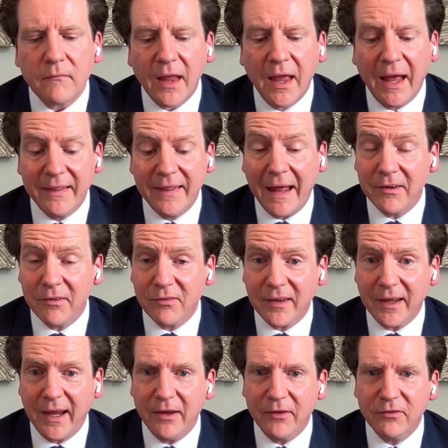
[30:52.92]
And that is the
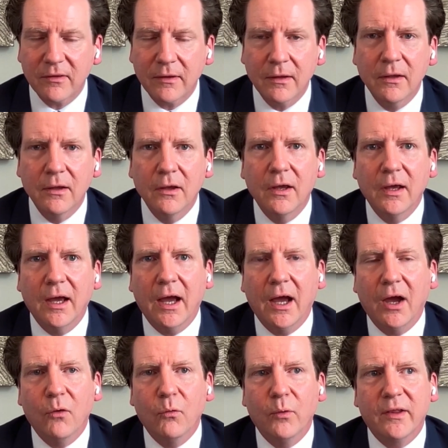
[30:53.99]
case
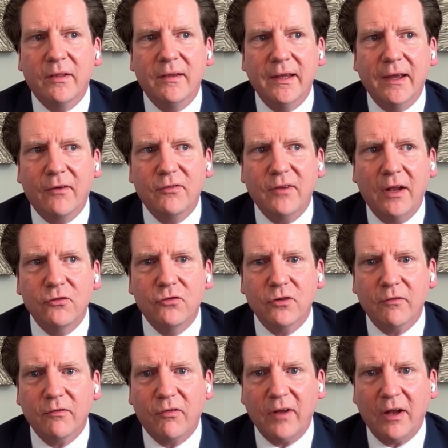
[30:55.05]
with the extension
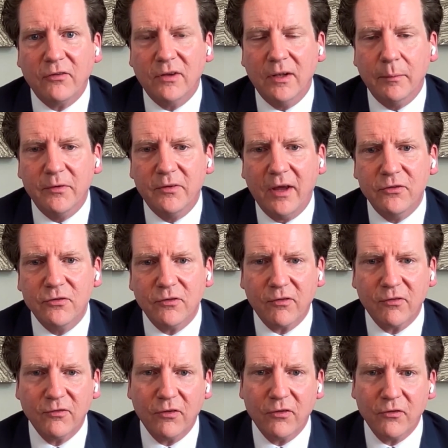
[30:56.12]
of the statute of limitations
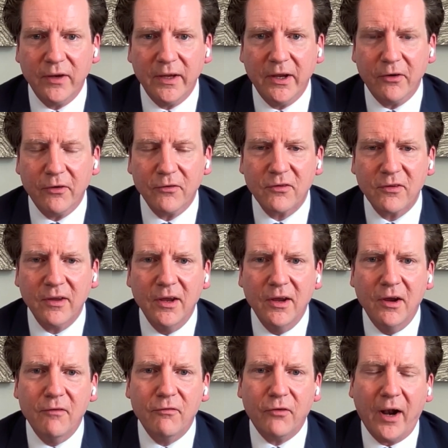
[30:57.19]
to 3 years
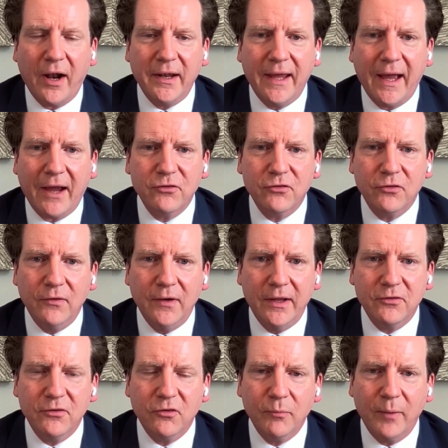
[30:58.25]
for any action
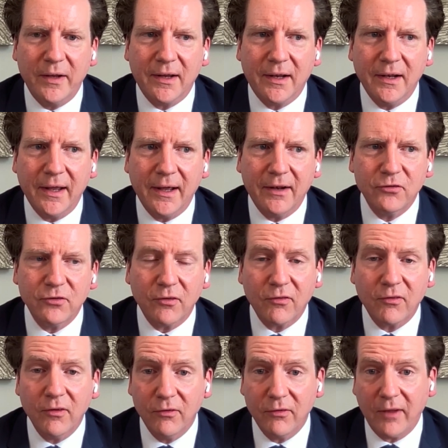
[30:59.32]
relating to medical
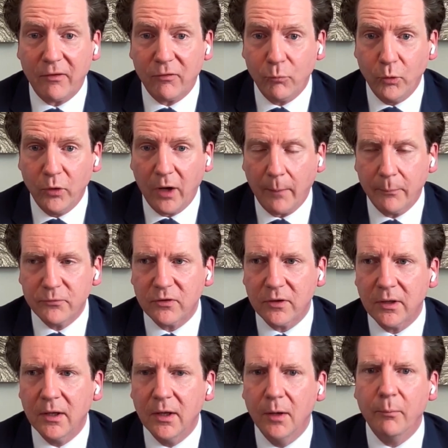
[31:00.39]
negligence. So that's one option,
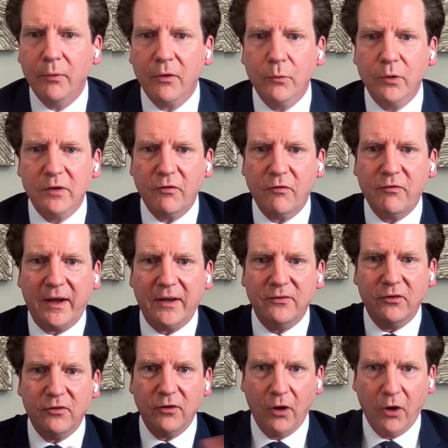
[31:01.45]
but it would have
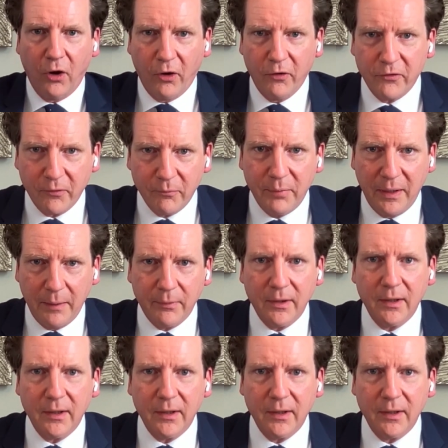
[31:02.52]
affected other people